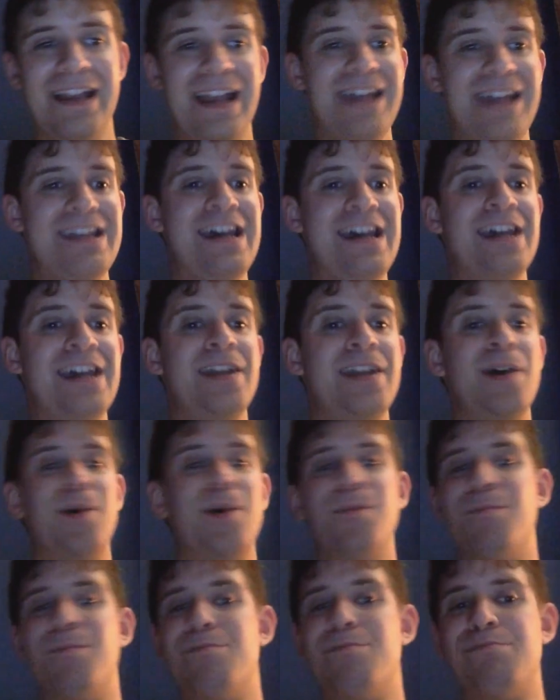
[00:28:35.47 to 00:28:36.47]
And then
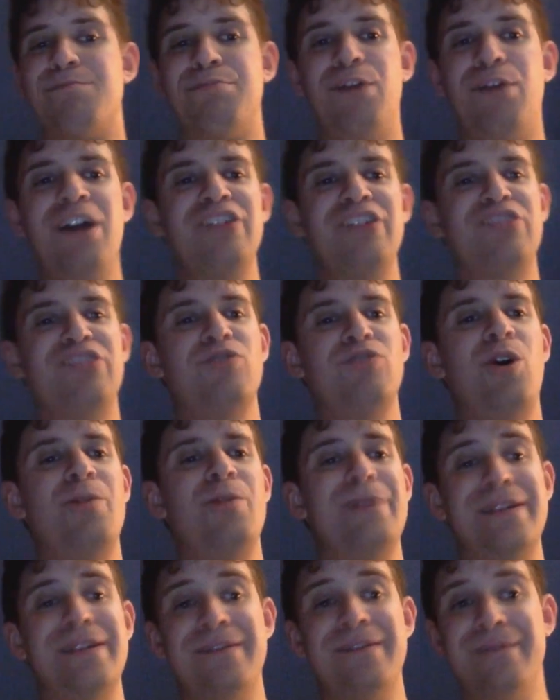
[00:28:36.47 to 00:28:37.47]
Braun
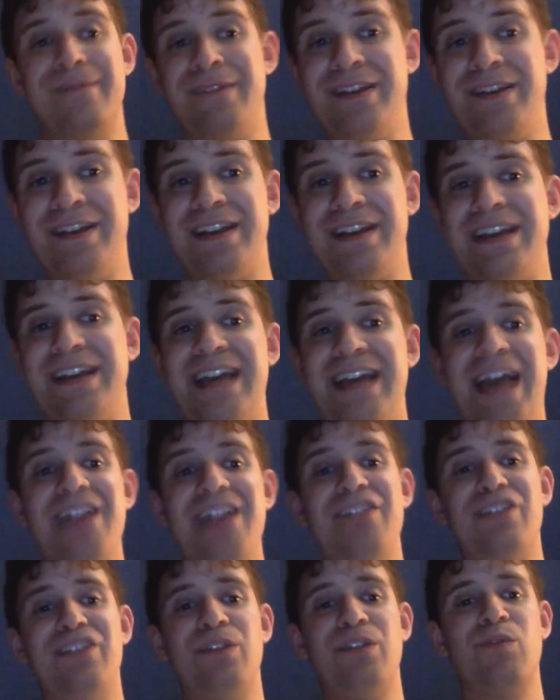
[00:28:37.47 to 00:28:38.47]
Strowman
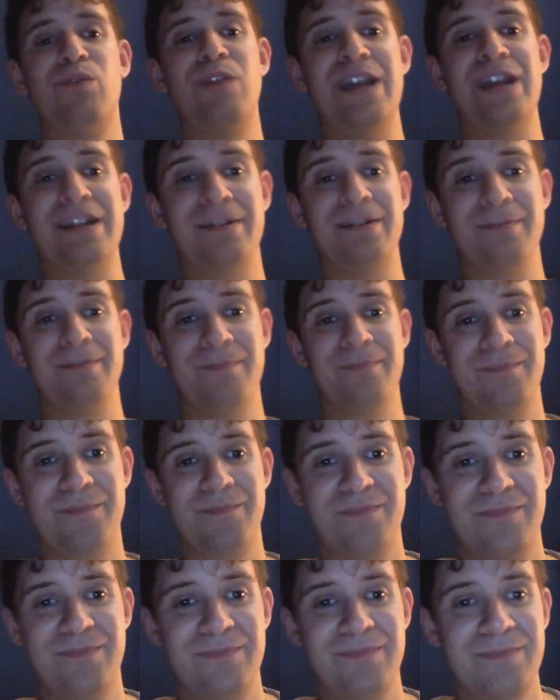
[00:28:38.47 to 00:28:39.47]
headed to the ring.
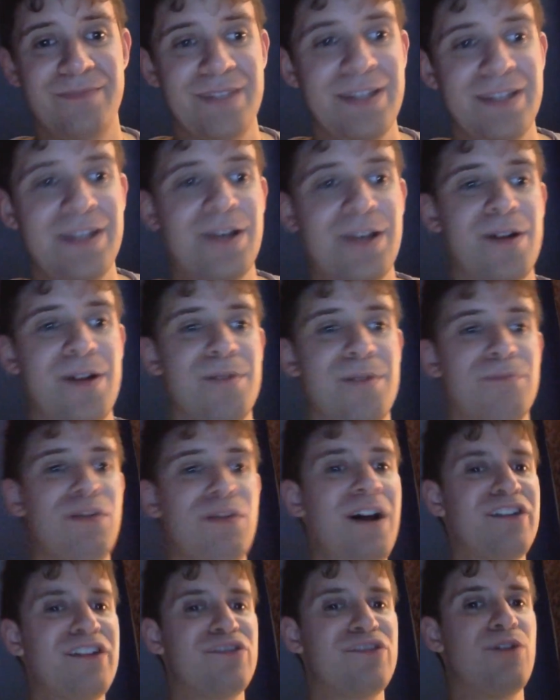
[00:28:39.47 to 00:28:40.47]

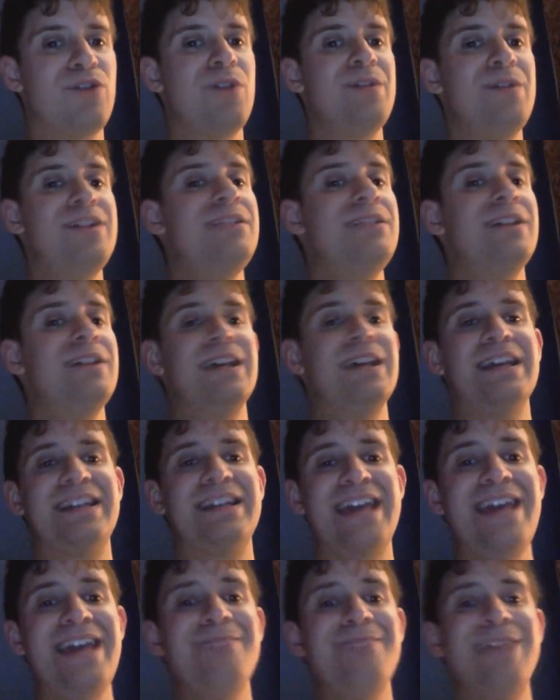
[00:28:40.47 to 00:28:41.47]
Braun Strowman
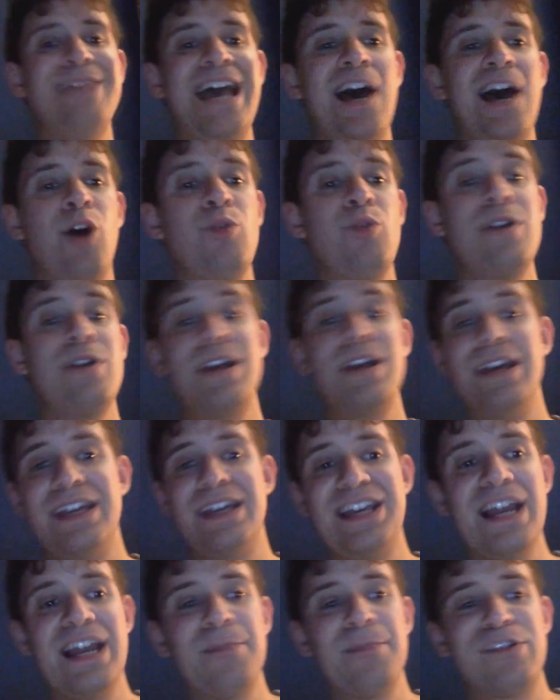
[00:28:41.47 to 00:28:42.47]
came down.
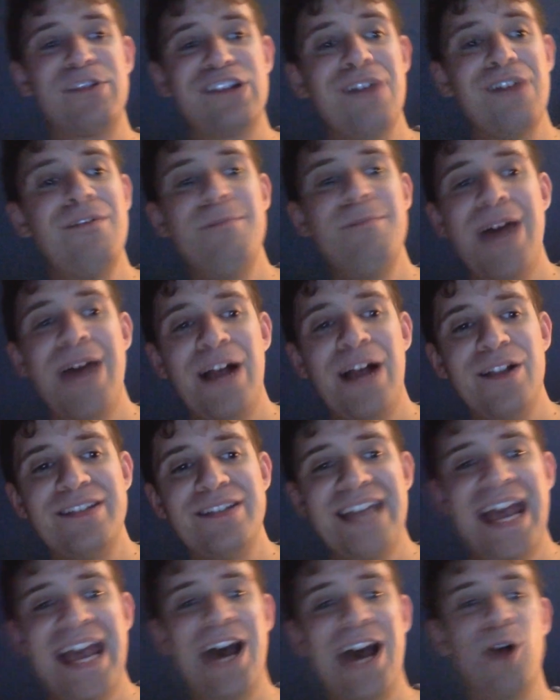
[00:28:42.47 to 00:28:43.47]
He ended up shoving Balor
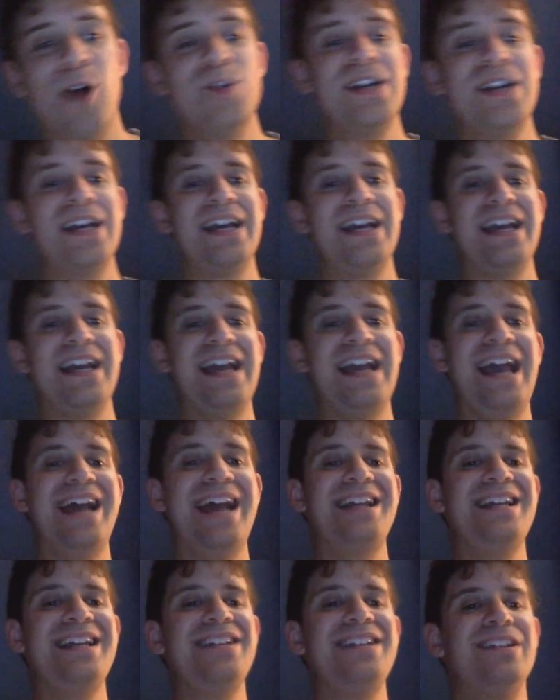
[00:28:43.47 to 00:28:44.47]
down,
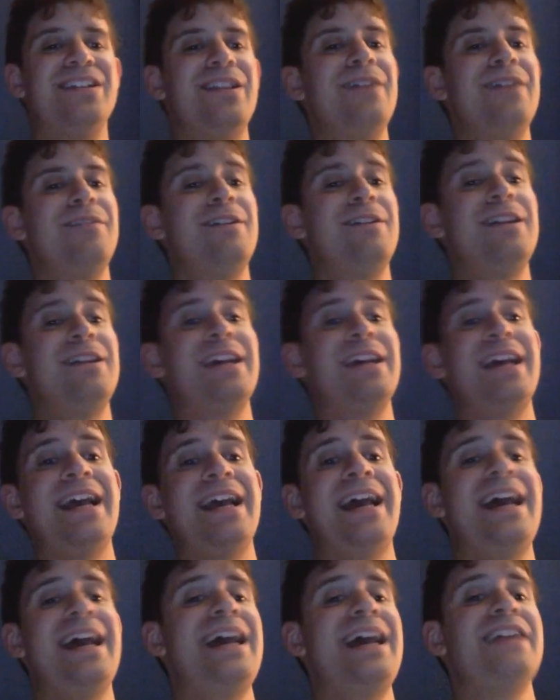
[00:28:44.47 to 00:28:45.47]
and he delivered
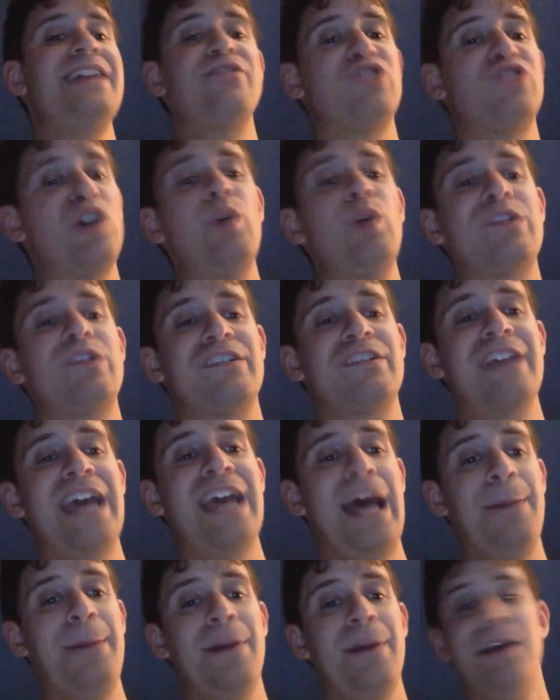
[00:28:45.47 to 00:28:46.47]
a choke slam
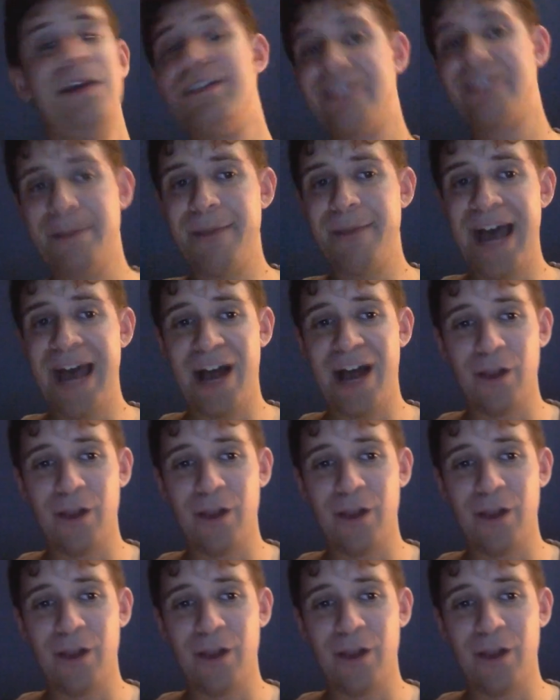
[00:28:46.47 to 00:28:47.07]
to Balor.